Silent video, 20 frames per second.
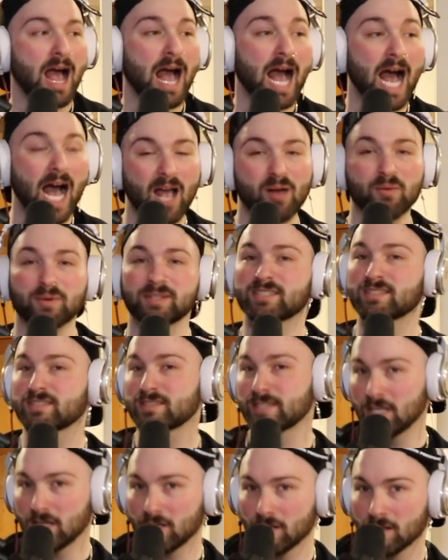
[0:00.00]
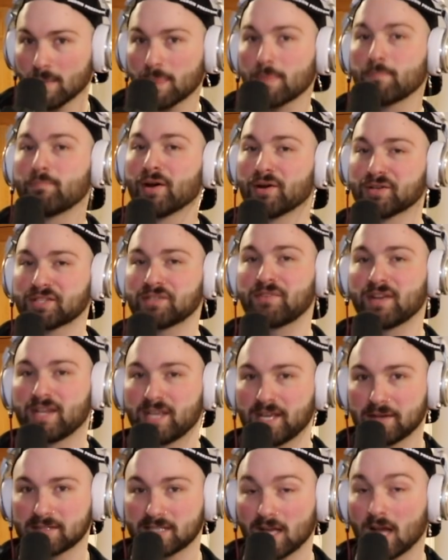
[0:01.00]
I would still post
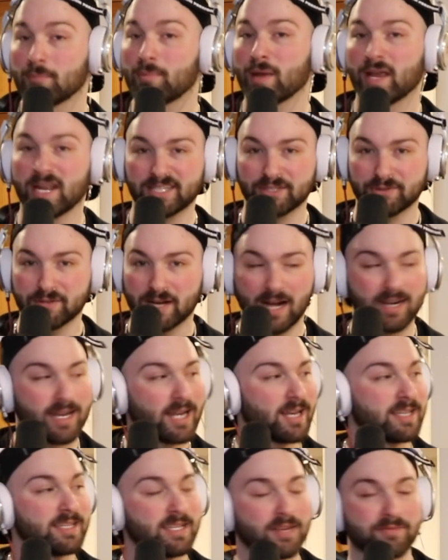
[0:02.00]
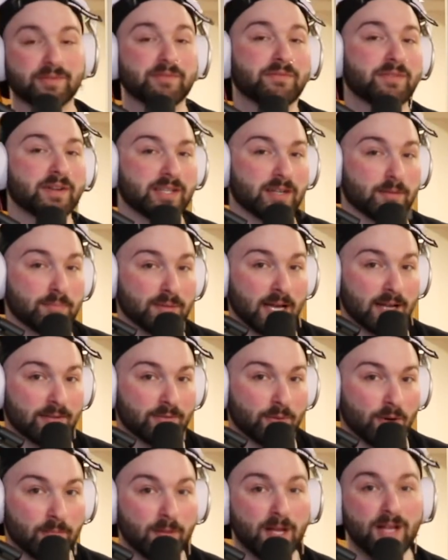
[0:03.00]
videos on Patreon and a different video
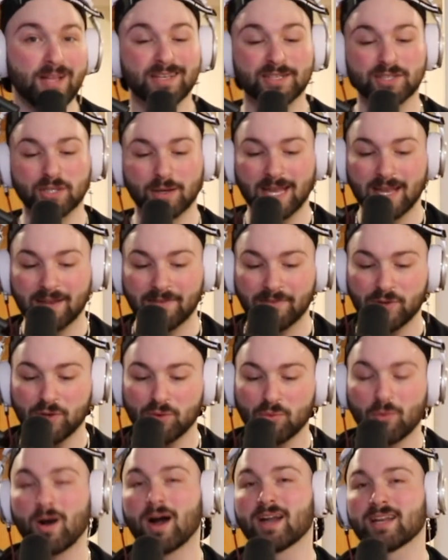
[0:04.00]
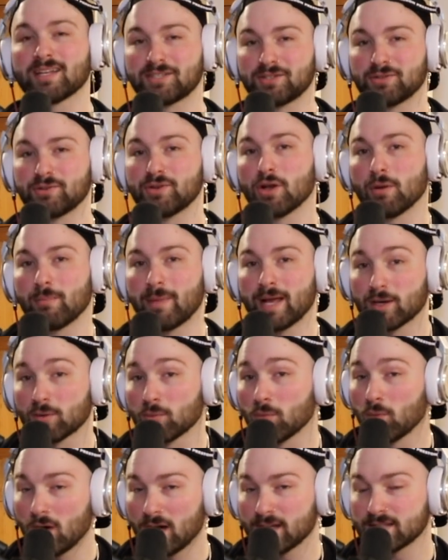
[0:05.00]
platform. So if you wanted to, no matter
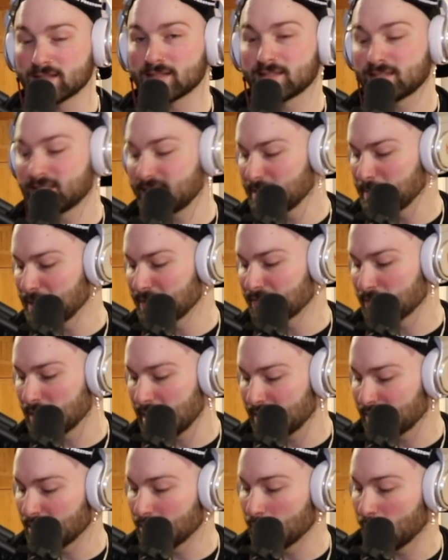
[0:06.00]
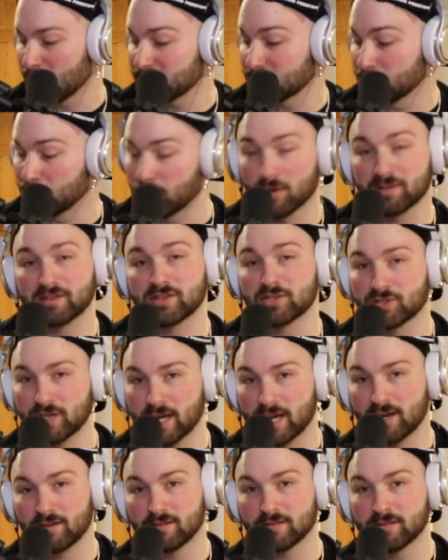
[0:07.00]
what, see me forever and want to support this
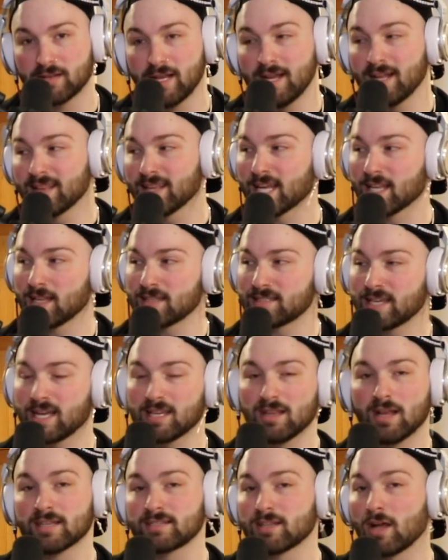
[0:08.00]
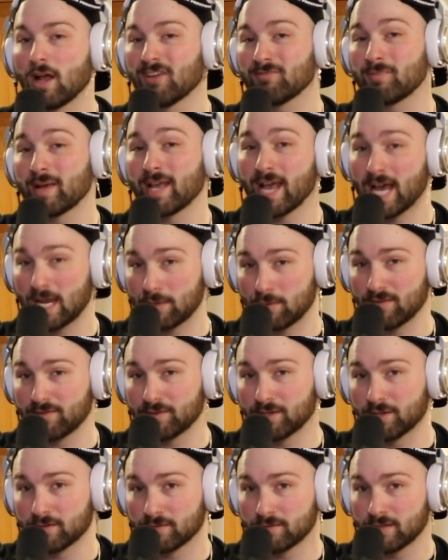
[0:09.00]
channel, like let's say I lost all of my ad
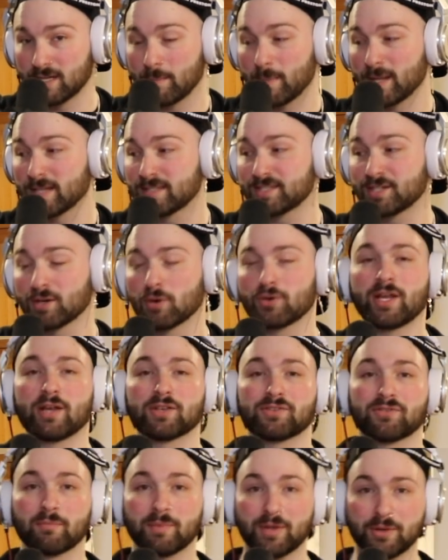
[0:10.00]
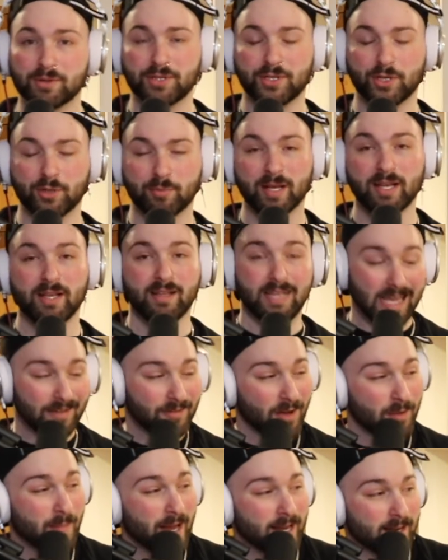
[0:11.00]
revenue and I made $0 from YouTube,
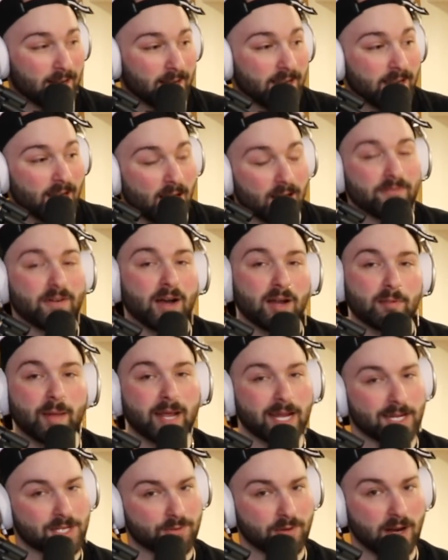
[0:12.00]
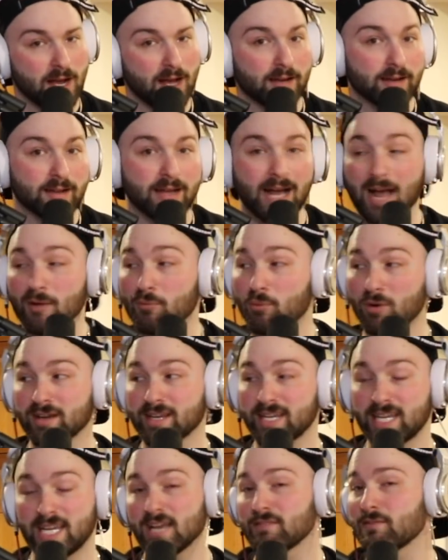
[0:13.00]
if I made enough on Patreon, I
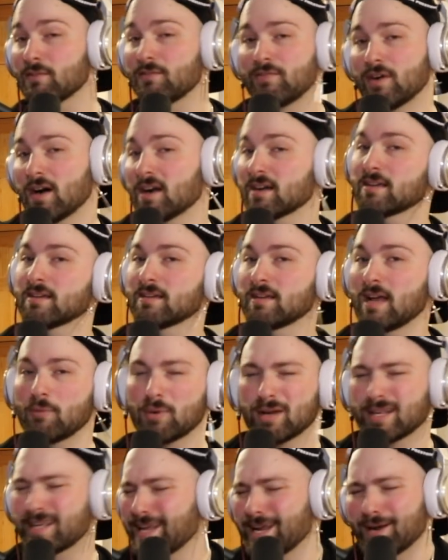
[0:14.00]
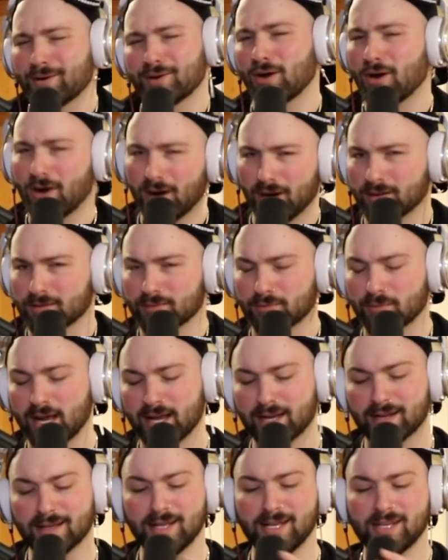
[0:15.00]
wouldn't give a fuck. I wouldn't care at all,
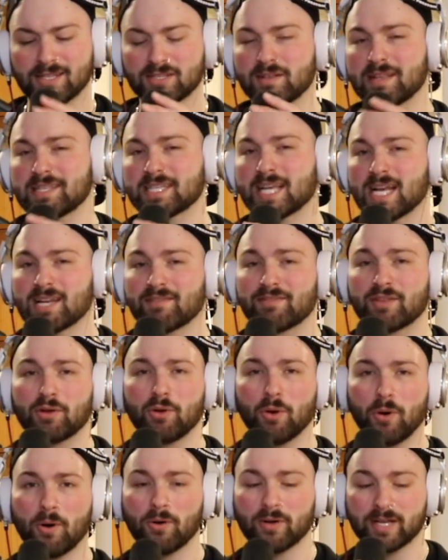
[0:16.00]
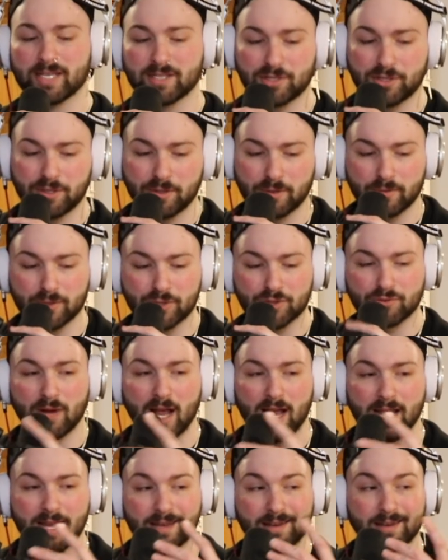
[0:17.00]
right? So that's kind of the goal, is to
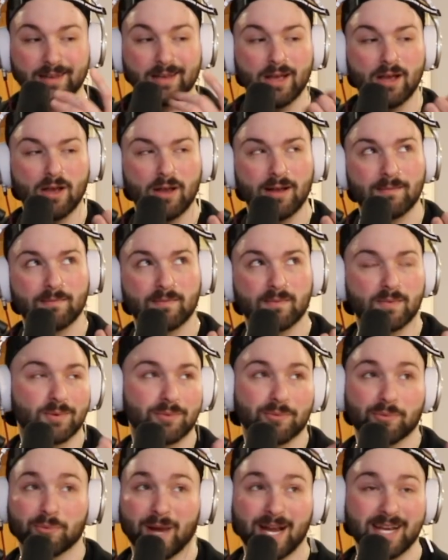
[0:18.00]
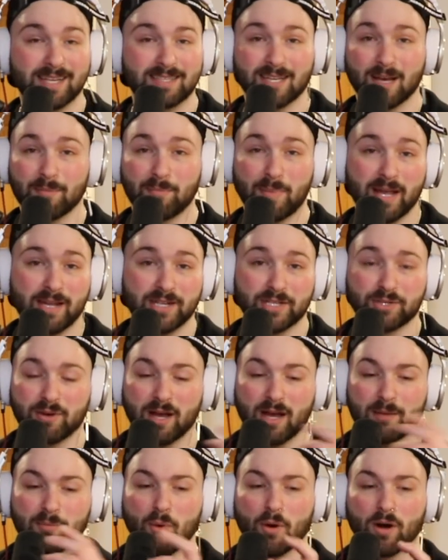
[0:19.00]
try and raise up
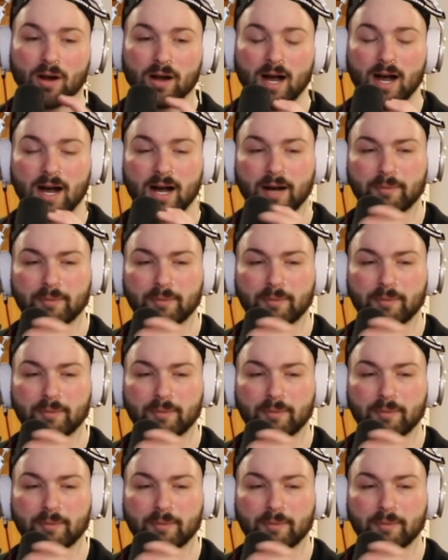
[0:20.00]
Patreon more.